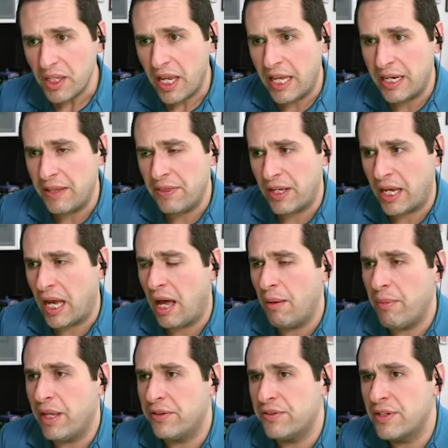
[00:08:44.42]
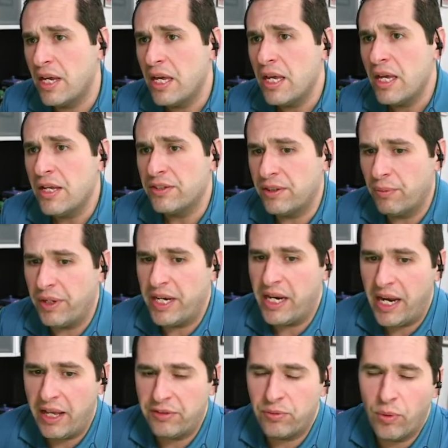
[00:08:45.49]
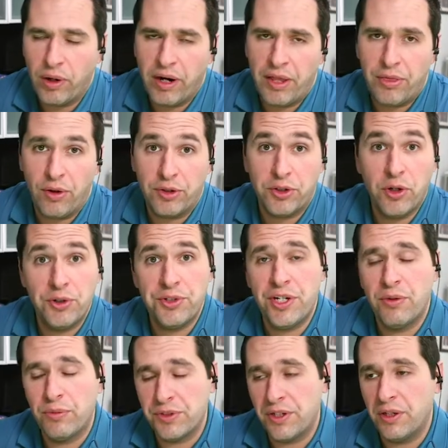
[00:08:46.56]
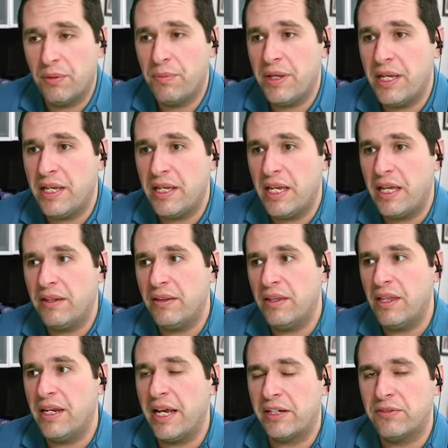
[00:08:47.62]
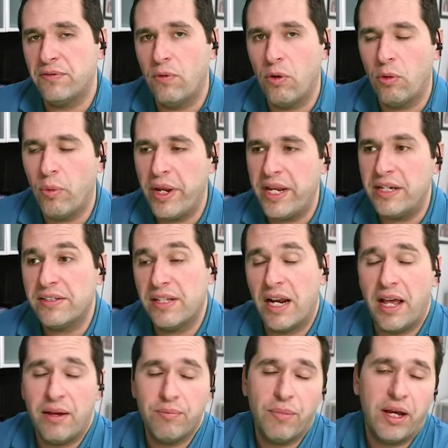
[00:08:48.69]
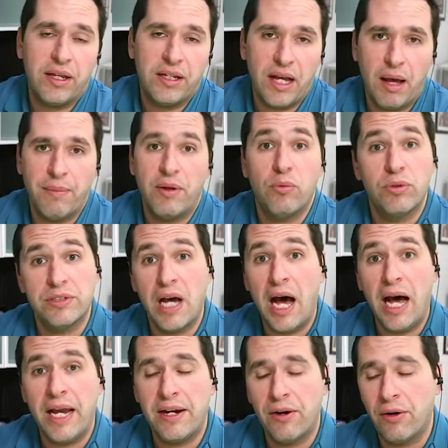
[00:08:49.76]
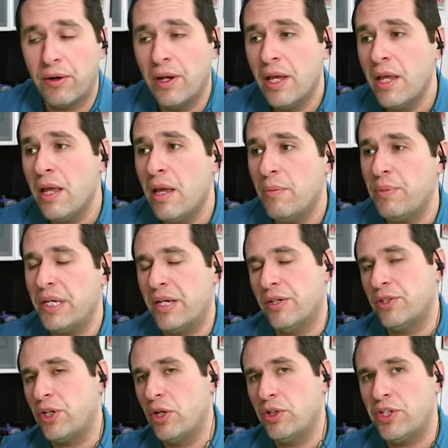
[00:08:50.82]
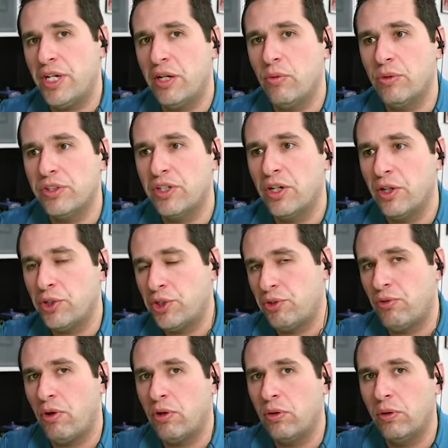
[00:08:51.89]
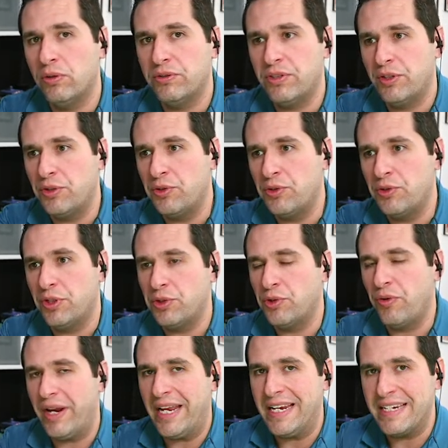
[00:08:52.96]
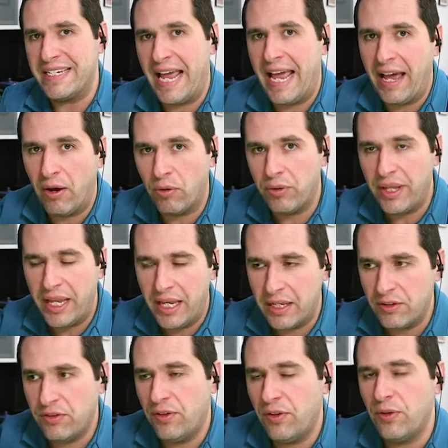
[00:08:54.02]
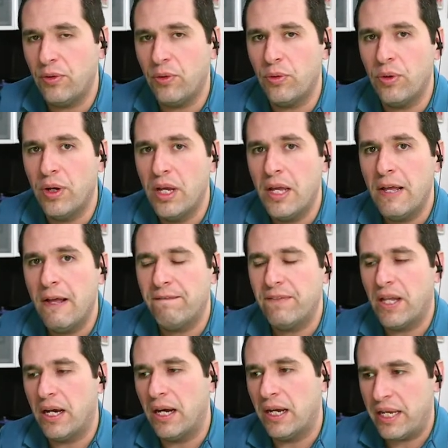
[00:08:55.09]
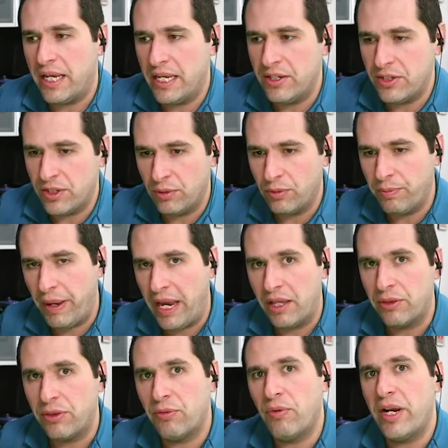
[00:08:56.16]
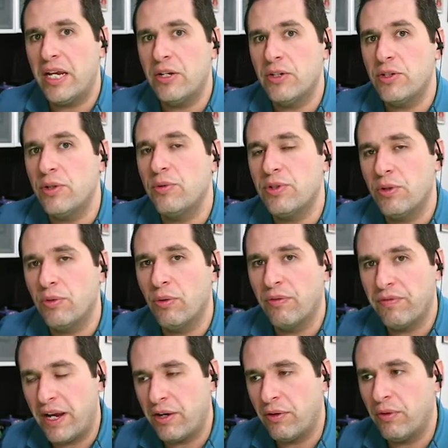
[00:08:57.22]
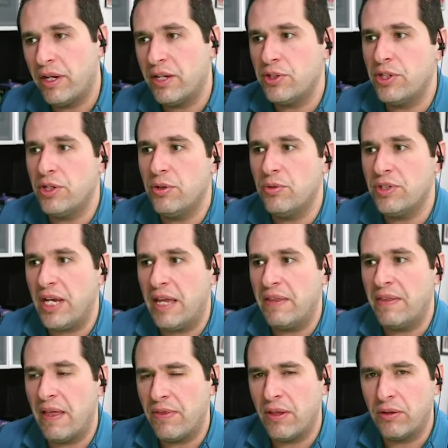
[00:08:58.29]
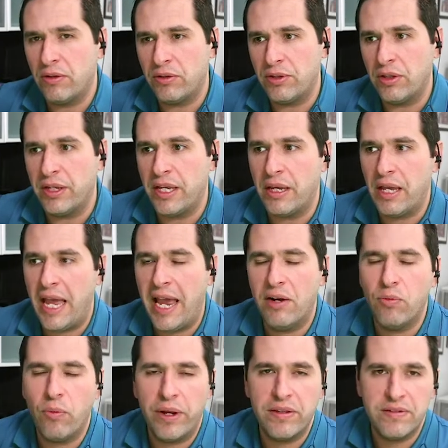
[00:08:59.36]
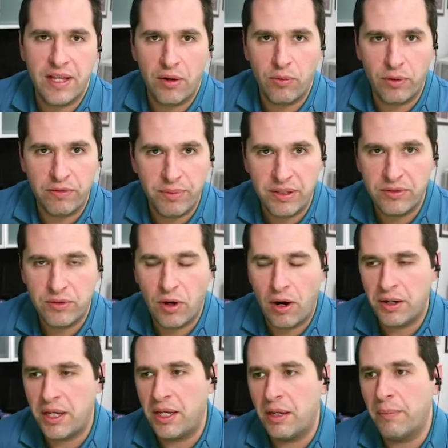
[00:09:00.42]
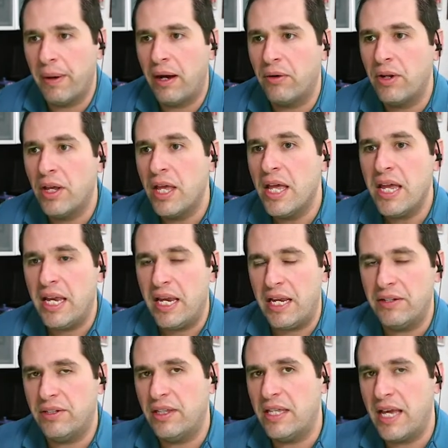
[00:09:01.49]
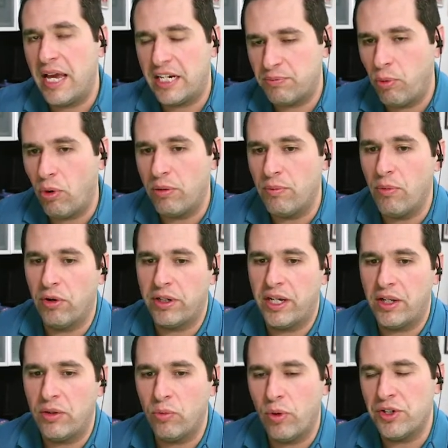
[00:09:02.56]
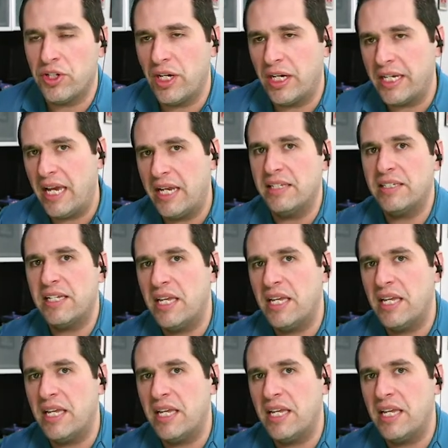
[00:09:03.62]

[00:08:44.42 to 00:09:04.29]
And in the comments, somebody had asked where I thought Cushing was going to be in the next 4 weeks. And my comment was higher, because Cushing was going to struggle to drain down into pad three due to refinery issues. And then the headwinds that we've been talking about into the export market, which again is